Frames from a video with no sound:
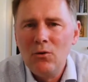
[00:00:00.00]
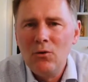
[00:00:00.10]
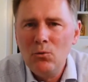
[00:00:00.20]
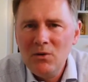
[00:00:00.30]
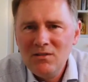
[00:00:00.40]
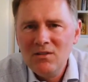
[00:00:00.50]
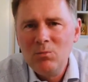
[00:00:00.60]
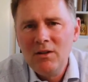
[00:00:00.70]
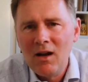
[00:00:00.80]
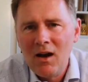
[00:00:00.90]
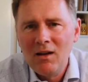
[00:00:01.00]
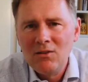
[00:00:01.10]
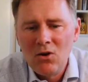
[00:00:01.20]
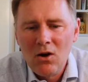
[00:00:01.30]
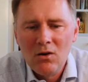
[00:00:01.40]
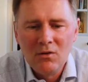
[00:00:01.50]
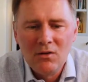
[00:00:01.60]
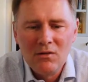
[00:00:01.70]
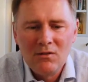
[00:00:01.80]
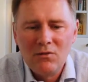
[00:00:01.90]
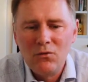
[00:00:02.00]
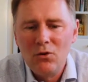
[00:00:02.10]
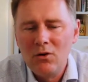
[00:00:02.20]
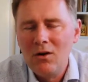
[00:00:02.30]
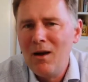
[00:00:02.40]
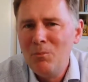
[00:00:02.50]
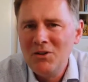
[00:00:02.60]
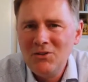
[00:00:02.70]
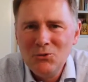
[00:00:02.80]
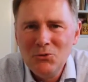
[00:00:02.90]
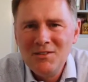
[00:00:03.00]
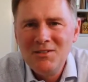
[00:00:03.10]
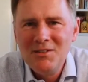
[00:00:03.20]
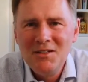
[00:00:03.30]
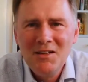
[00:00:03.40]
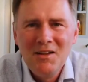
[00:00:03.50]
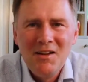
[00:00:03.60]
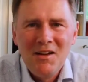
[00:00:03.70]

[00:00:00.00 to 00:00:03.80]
a reasonably high tolerance for ambiguity